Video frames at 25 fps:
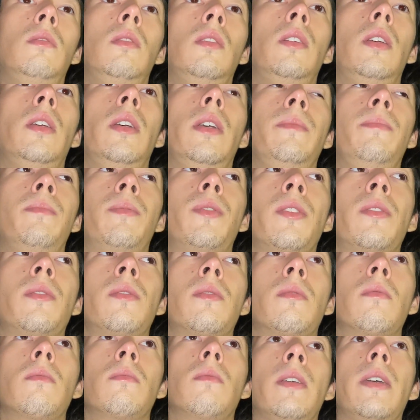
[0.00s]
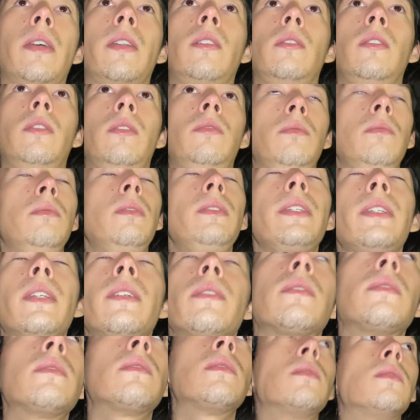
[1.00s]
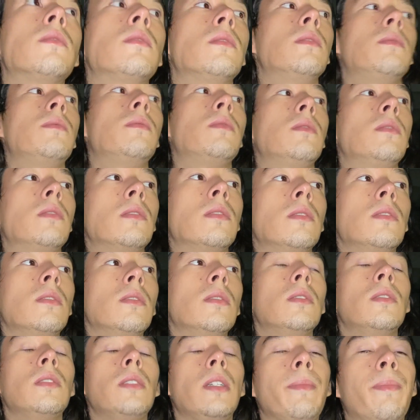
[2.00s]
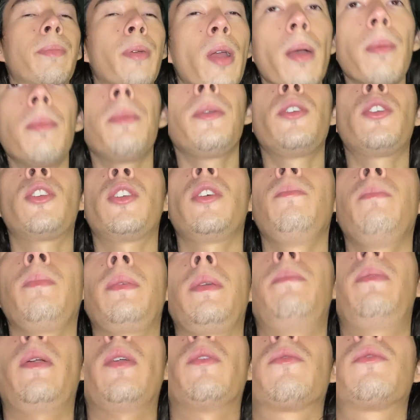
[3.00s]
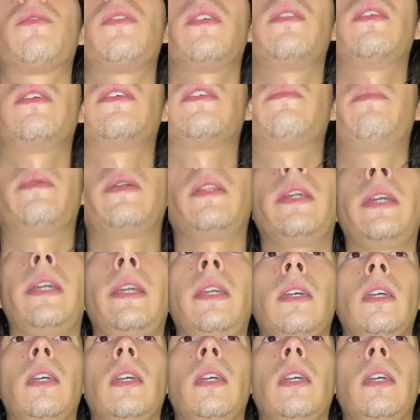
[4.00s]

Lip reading: I don't know, like, I probably shouldn't be posting this, but like,